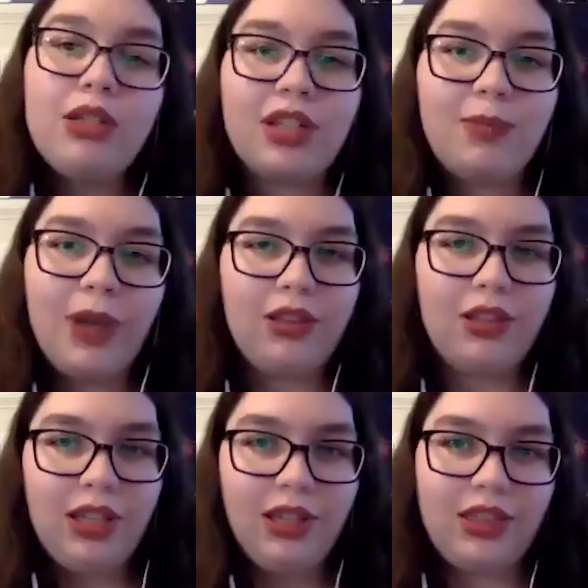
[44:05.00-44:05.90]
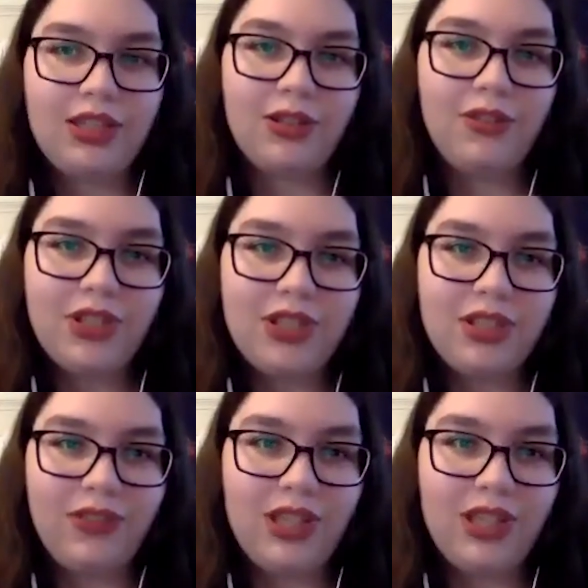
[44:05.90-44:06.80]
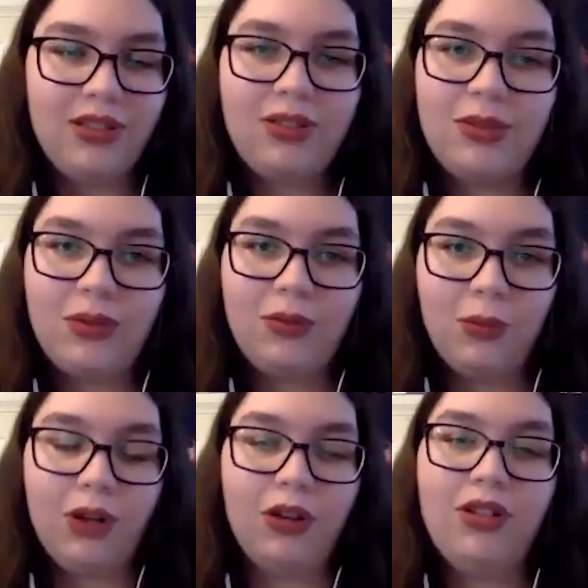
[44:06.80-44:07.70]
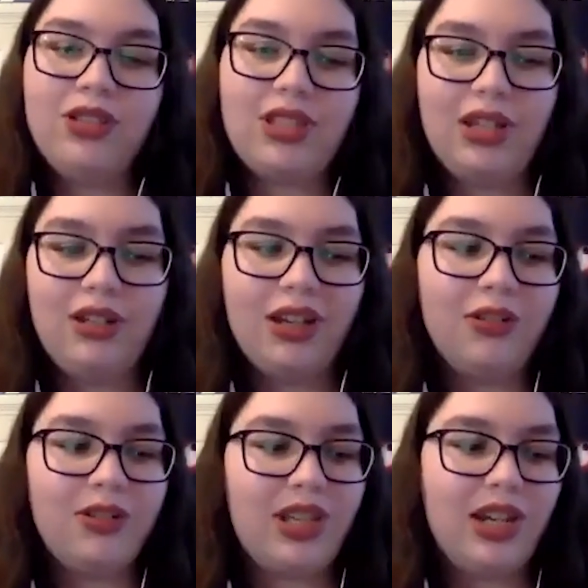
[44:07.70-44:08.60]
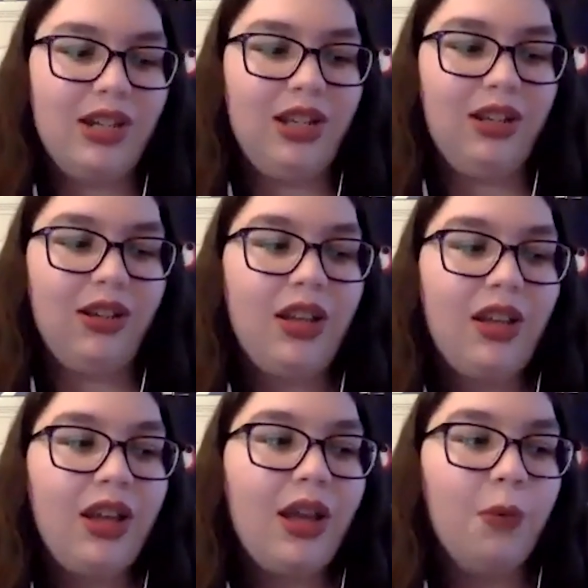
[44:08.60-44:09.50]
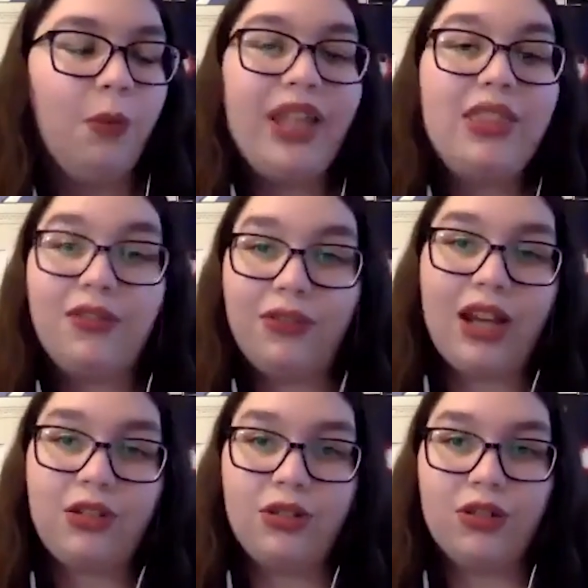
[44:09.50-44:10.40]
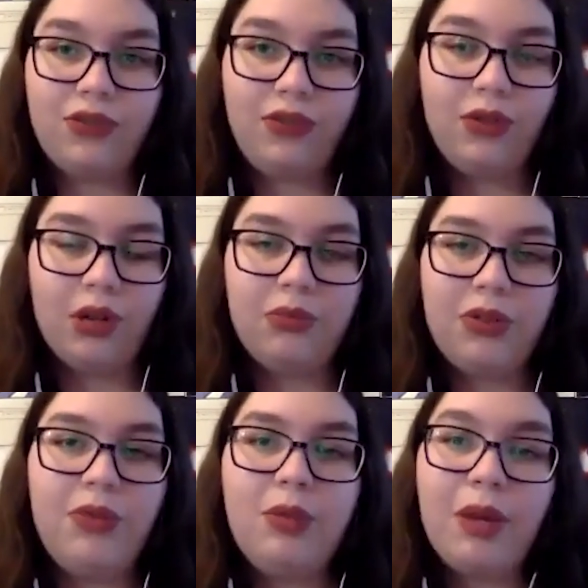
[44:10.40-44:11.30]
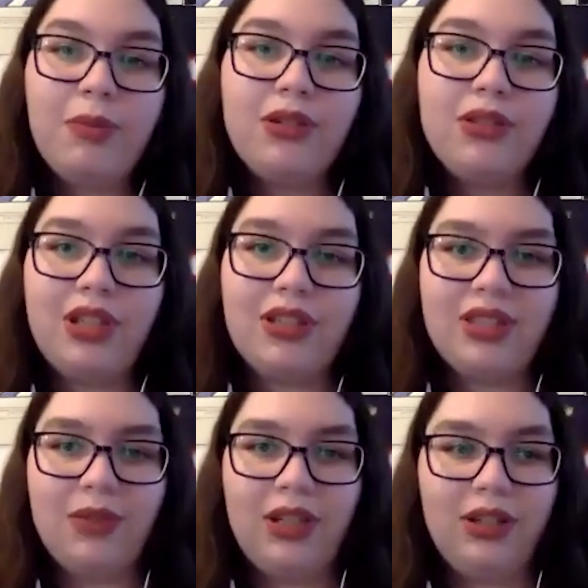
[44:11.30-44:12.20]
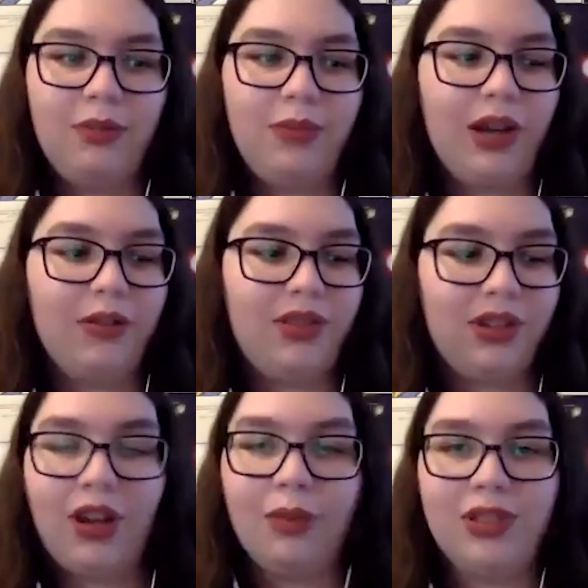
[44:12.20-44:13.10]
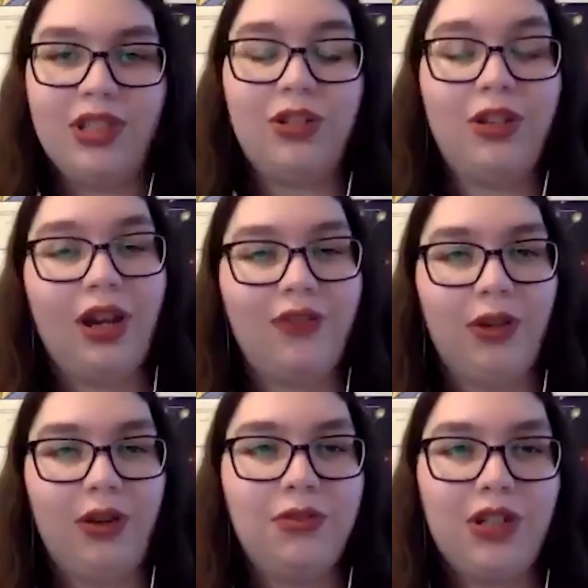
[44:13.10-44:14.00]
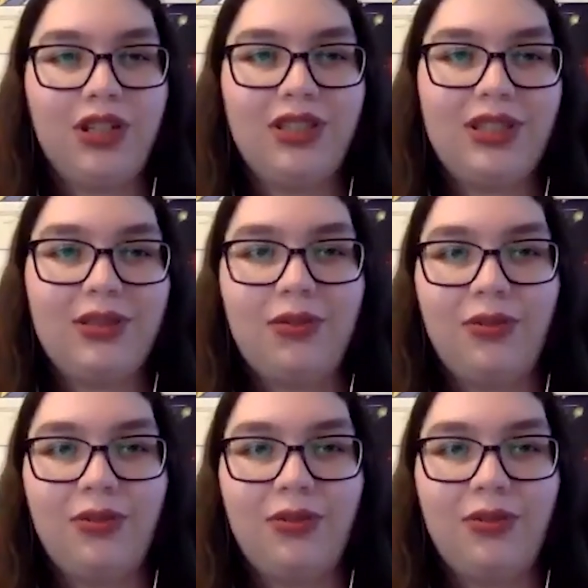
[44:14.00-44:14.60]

just by looking at the surface of these worlds and understanding when the fractures formed, we might be able to tell something about the composition of their oceans.